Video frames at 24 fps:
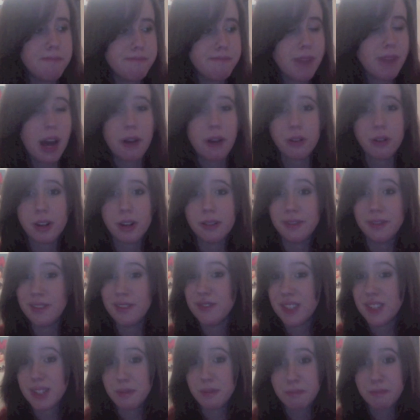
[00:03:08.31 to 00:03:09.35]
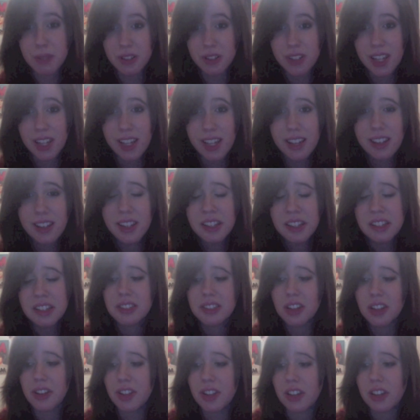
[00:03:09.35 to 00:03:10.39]
power of invisibility,
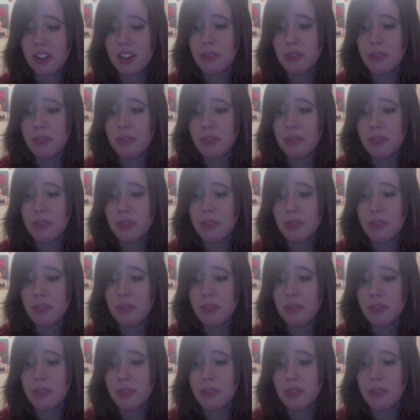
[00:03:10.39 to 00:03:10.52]
so I think